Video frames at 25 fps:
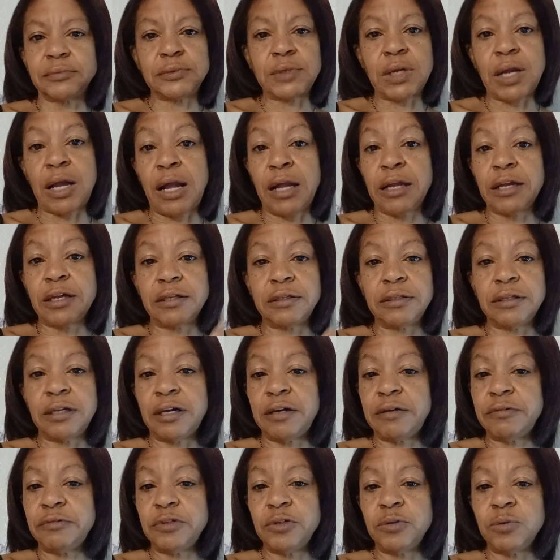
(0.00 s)
I can
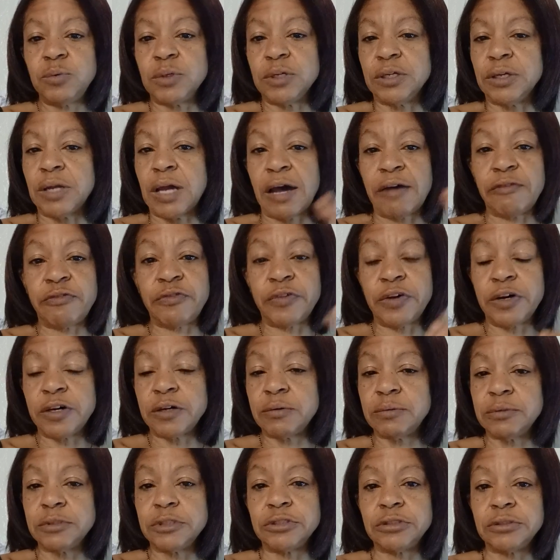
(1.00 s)
love you and not
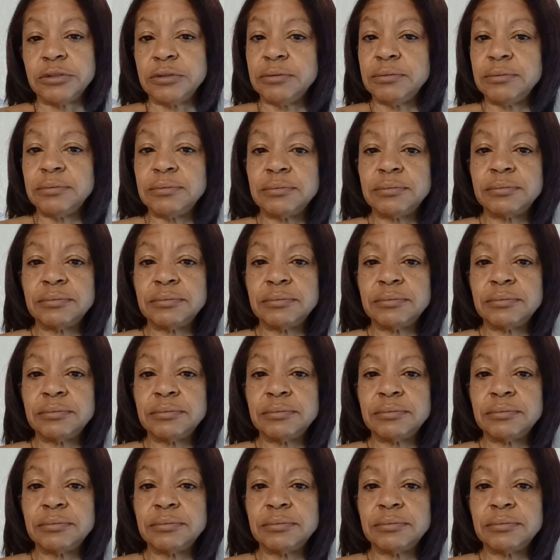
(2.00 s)
fuck with you.